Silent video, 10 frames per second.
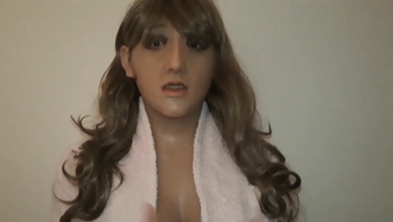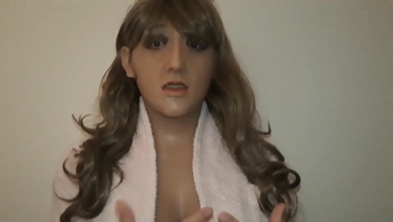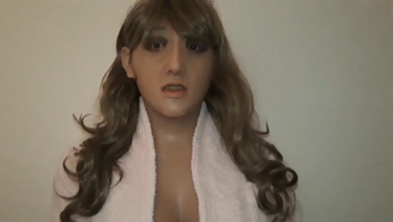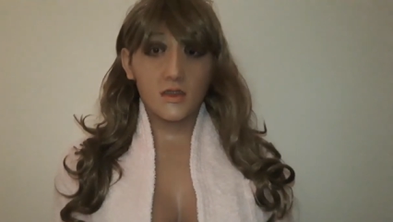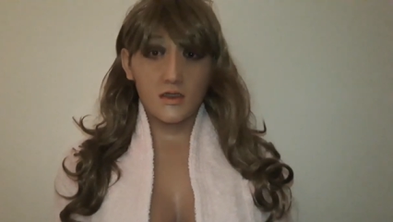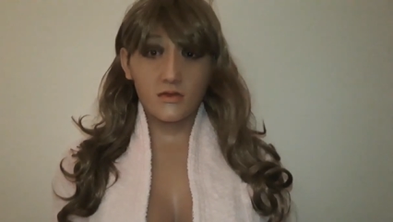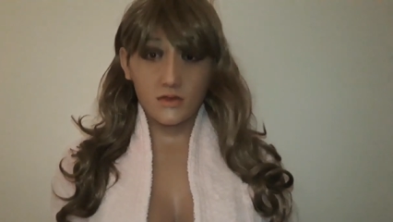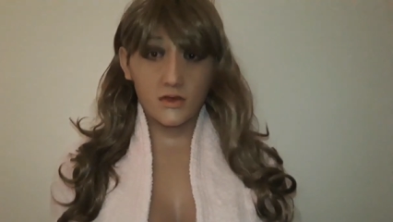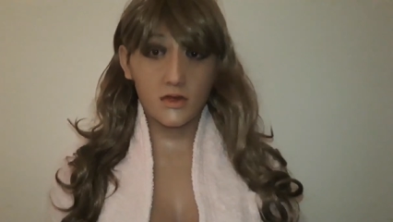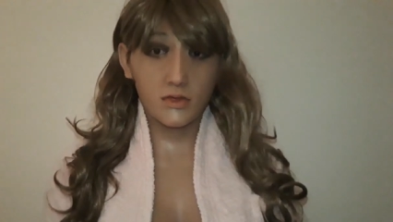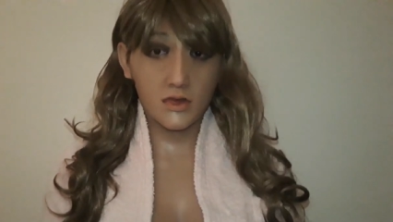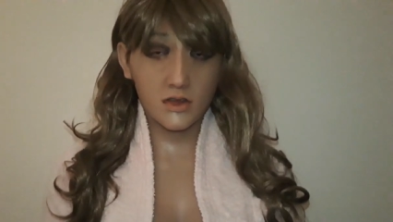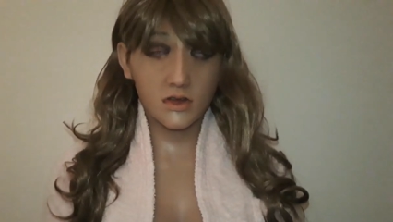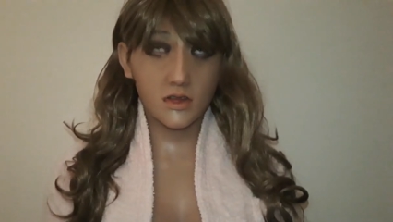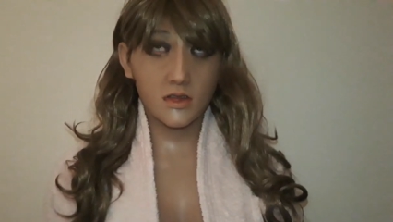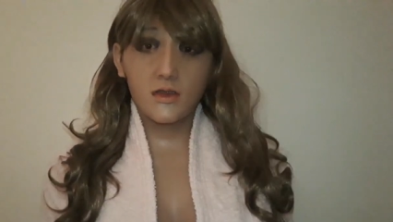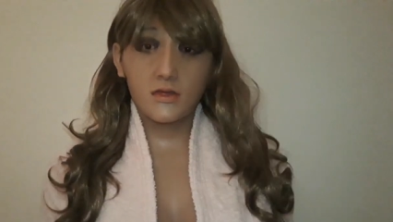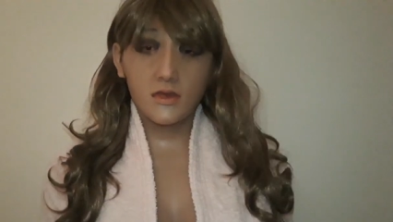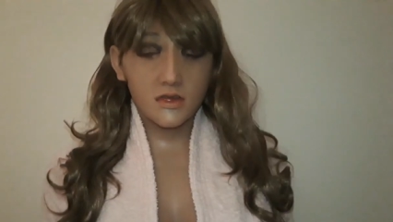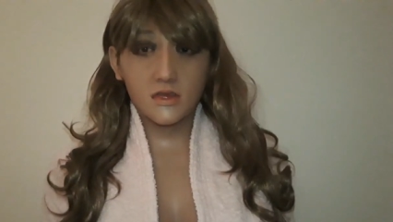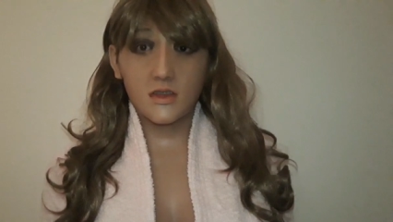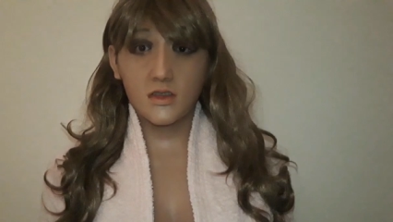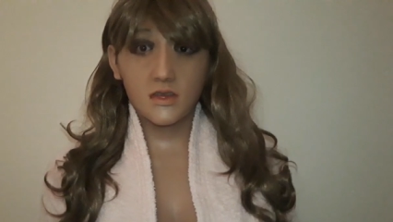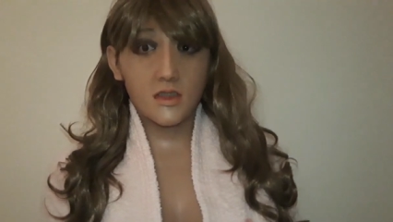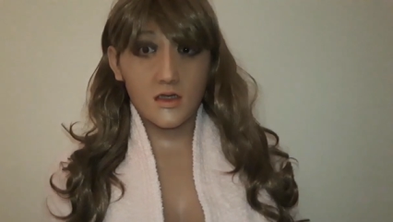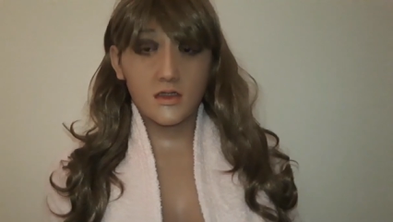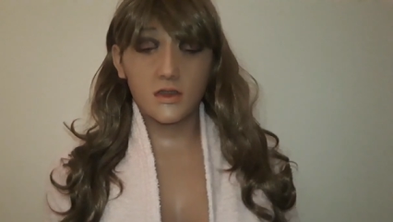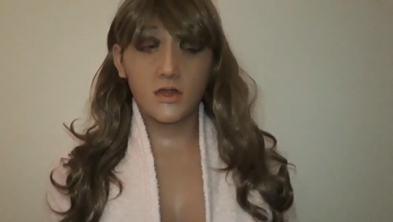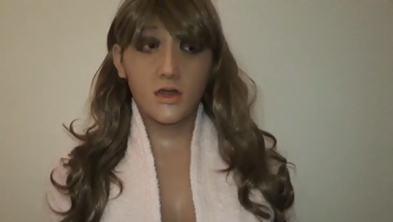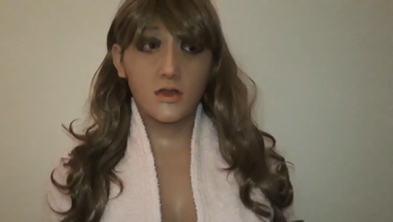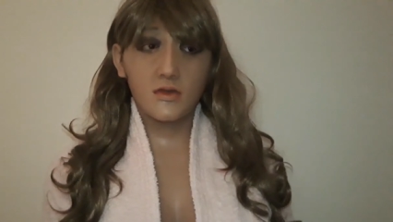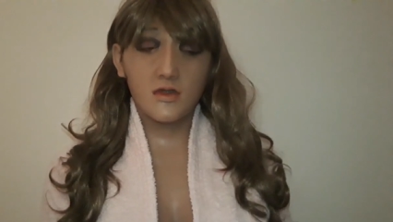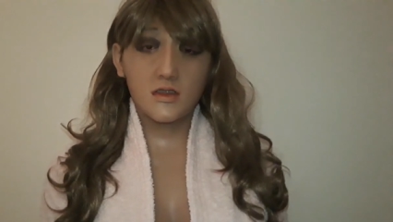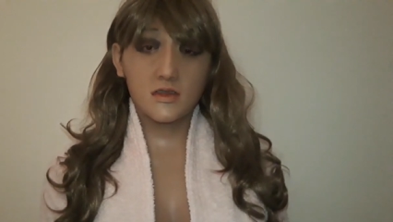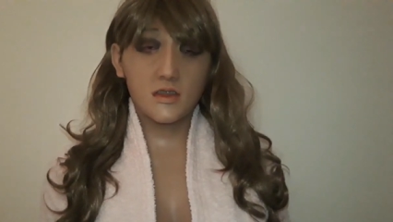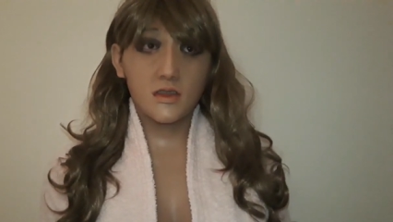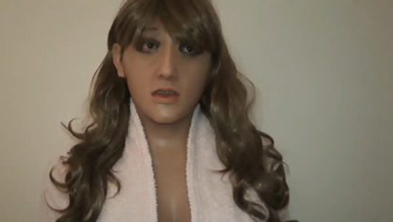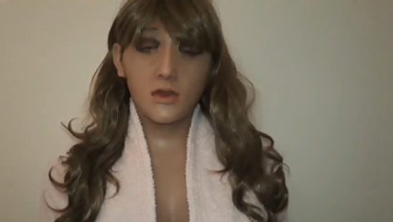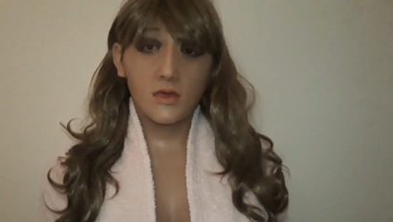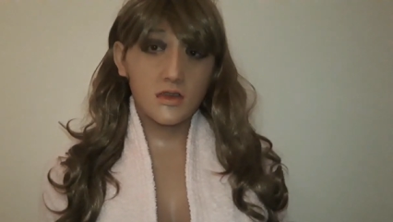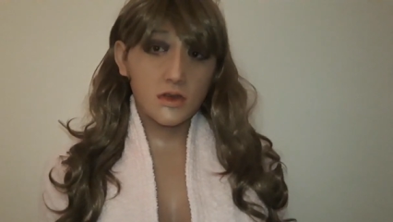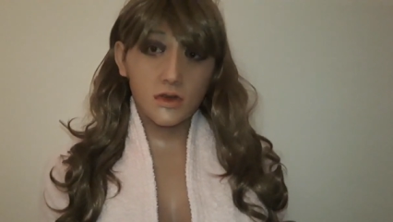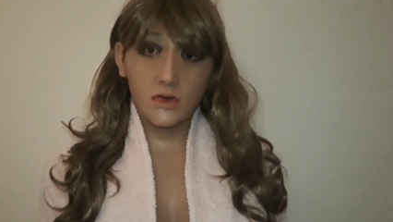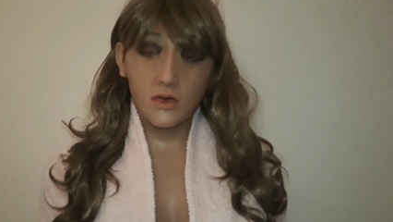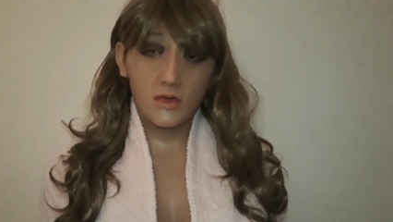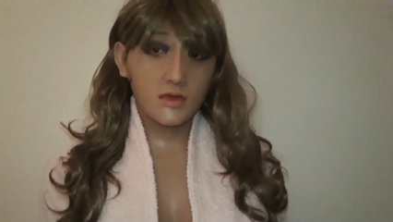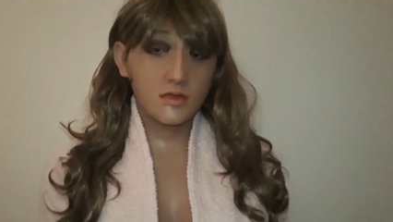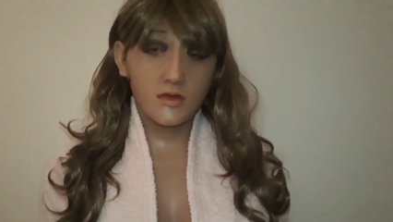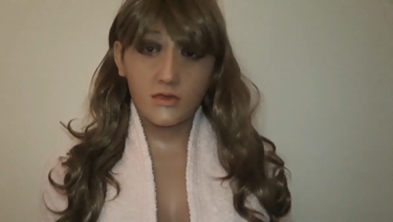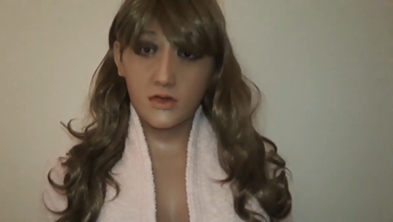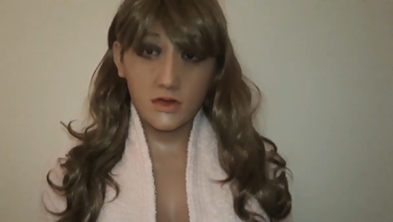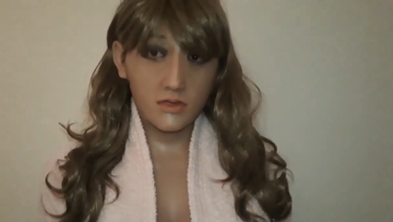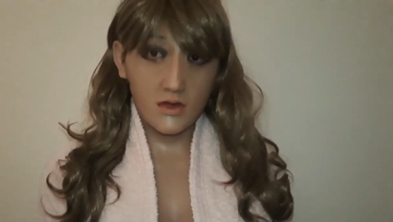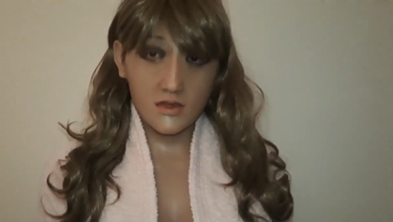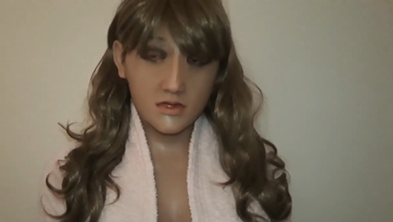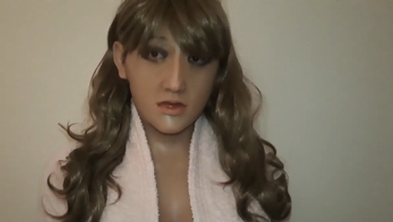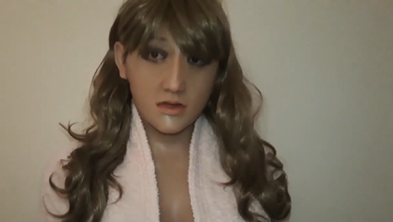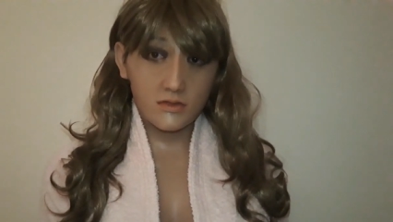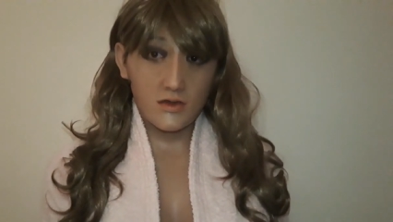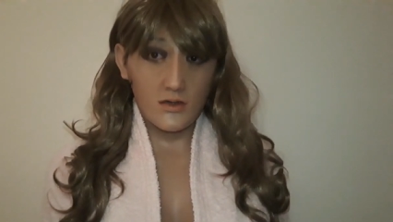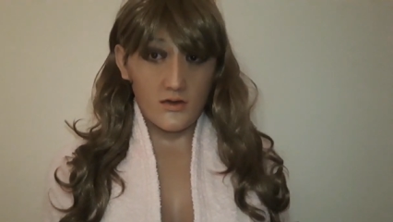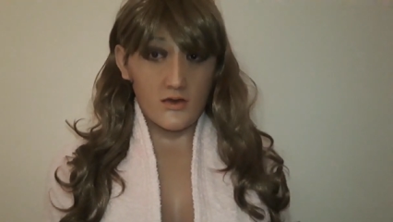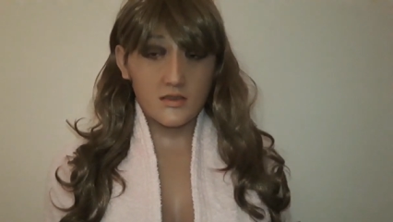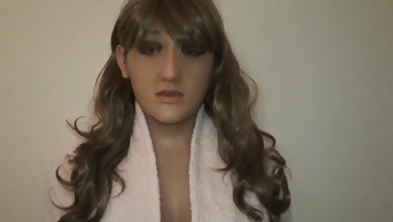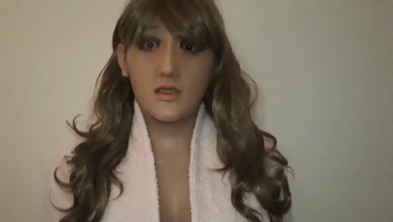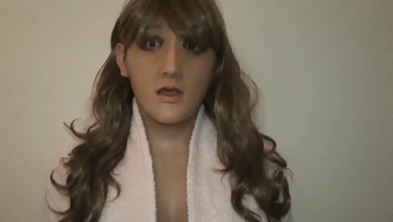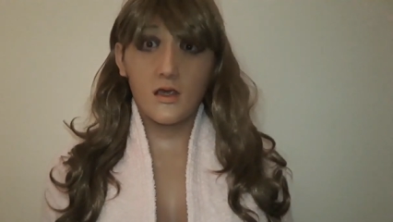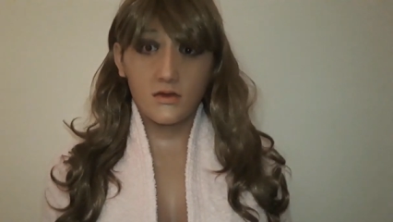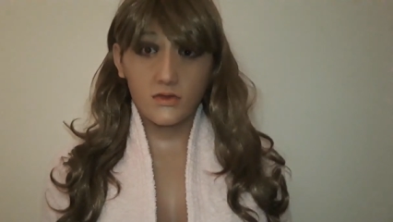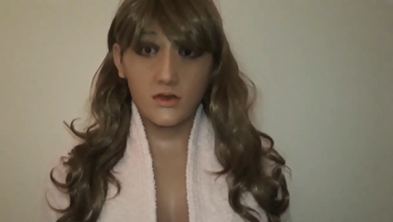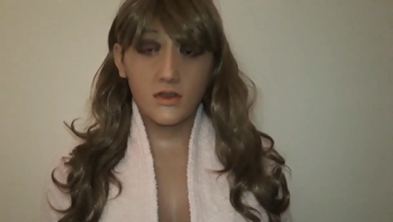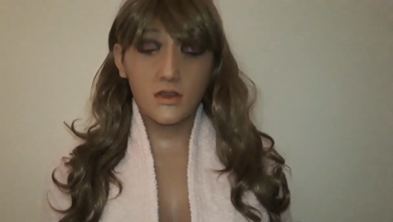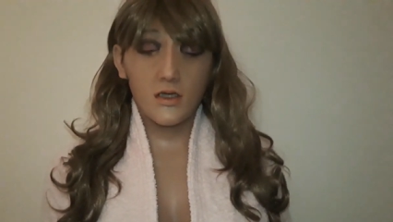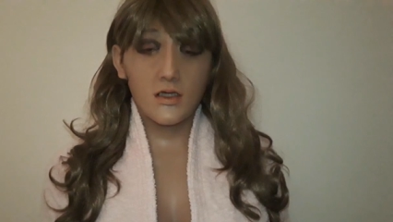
leave the good impression person then, you know, because I didn't know what to do. It was my first mask experience ever.